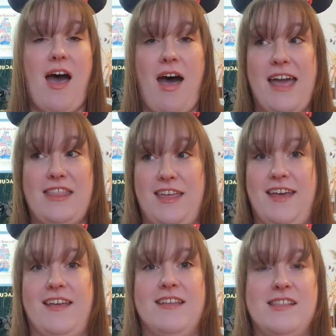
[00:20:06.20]
I
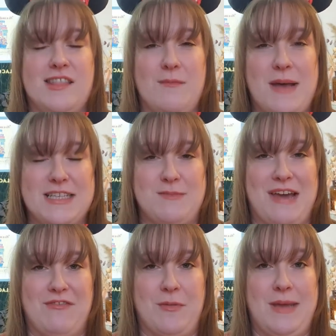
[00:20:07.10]
think the best
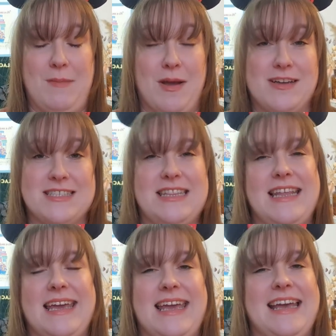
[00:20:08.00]
bet for me
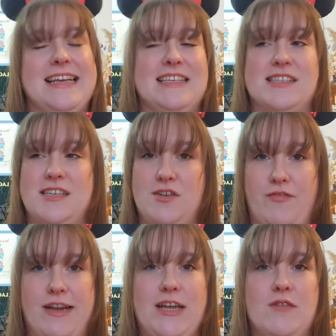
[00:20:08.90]
personally is
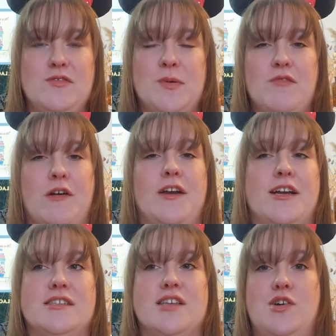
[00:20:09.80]
really comfortable
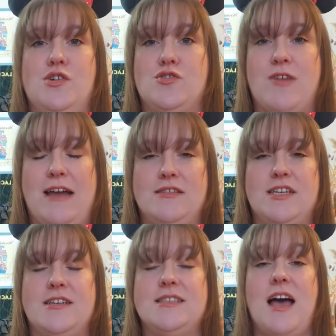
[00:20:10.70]
runners,
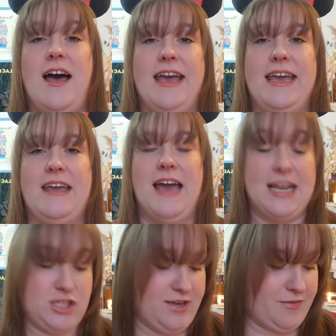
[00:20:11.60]
trousers I
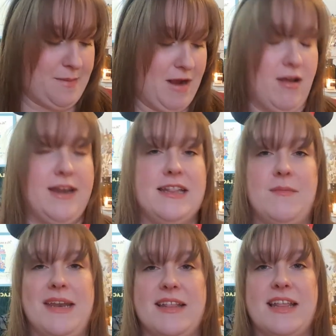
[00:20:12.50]
actually have a pair on at
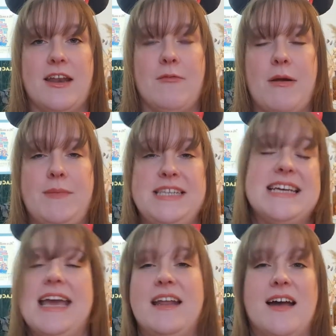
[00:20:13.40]
the minute that I'll probably
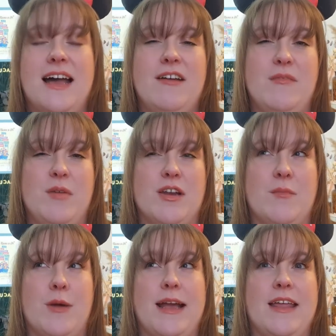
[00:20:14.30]
take I'm going
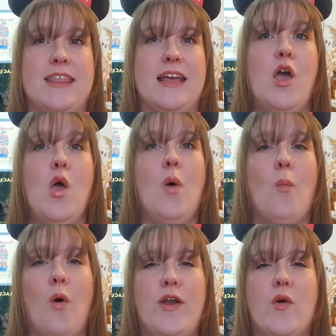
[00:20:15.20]
to bring I think
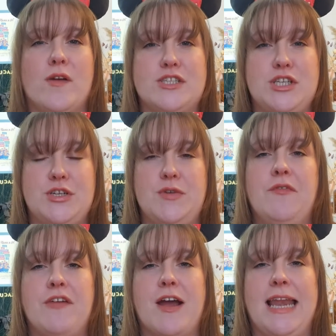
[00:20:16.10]
one or
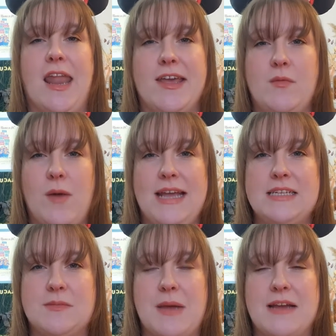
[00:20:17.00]
two very
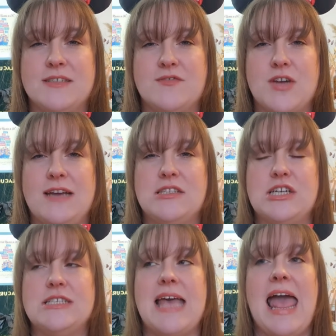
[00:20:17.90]
lightweight pairs of
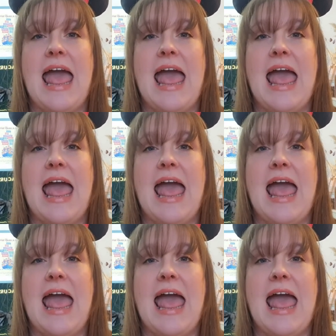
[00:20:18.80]
trousers